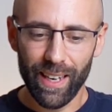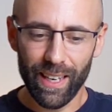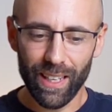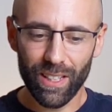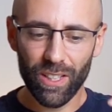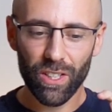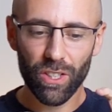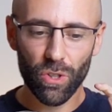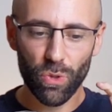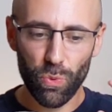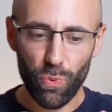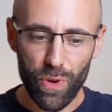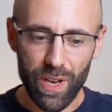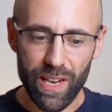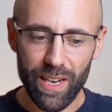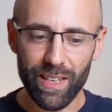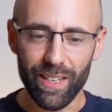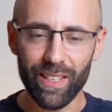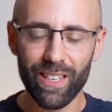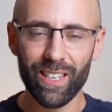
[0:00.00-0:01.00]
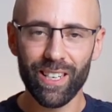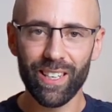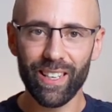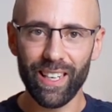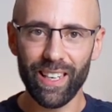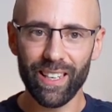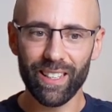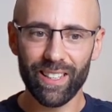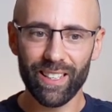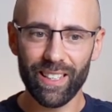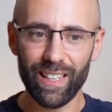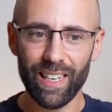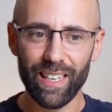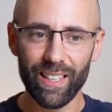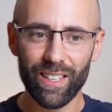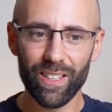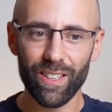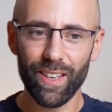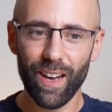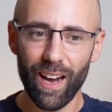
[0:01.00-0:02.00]
It's sweet. It's
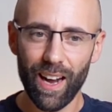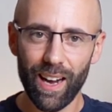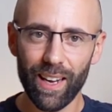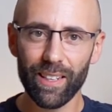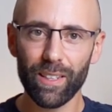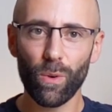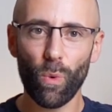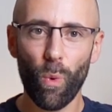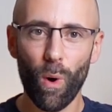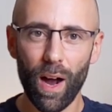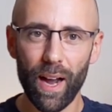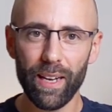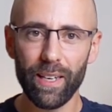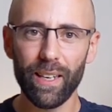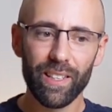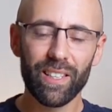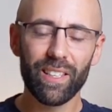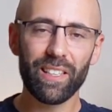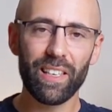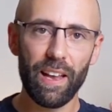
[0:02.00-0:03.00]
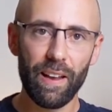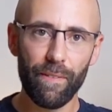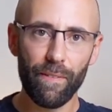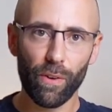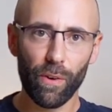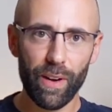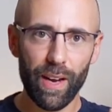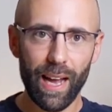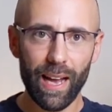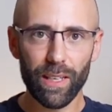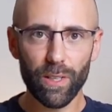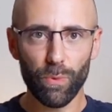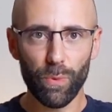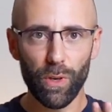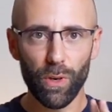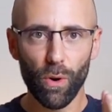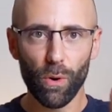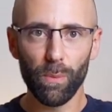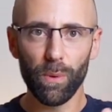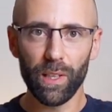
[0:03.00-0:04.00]
it's not quite savory as we
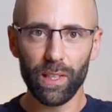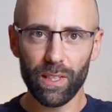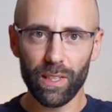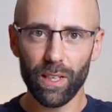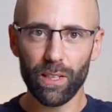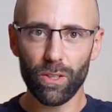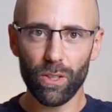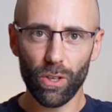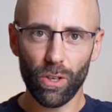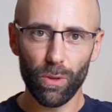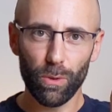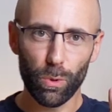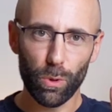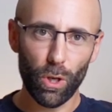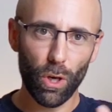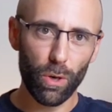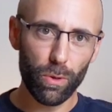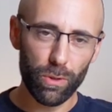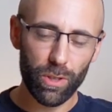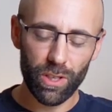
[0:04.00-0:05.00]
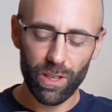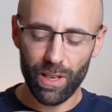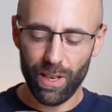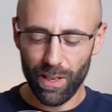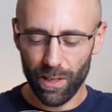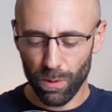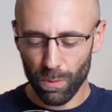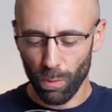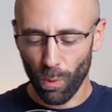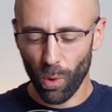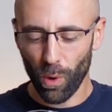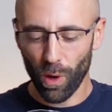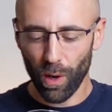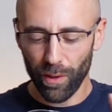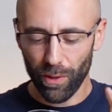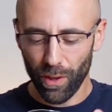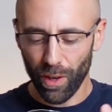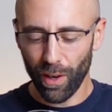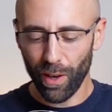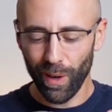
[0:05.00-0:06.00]
normally tend to go toasty. Mm. It's hmm. more
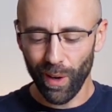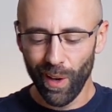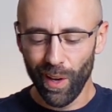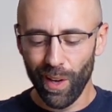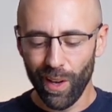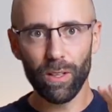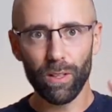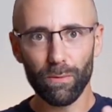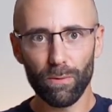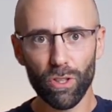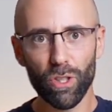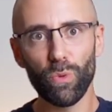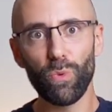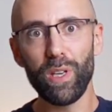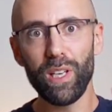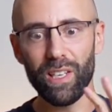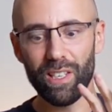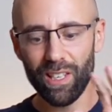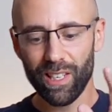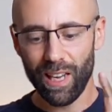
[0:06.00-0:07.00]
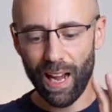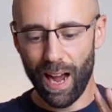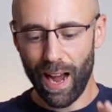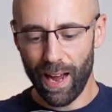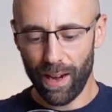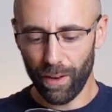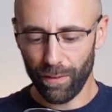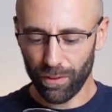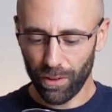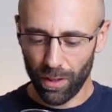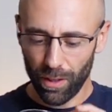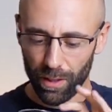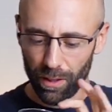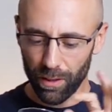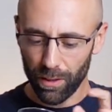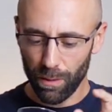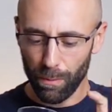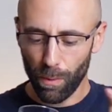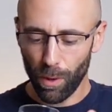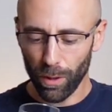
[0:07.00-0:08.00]
on the sweet side of
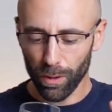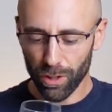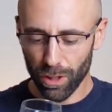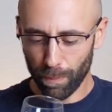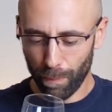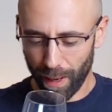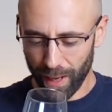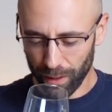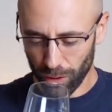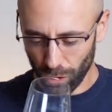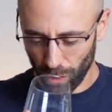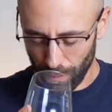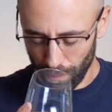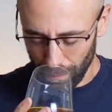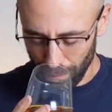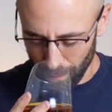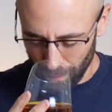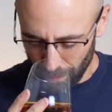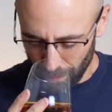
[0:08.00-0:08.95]
the, the malt spectrum.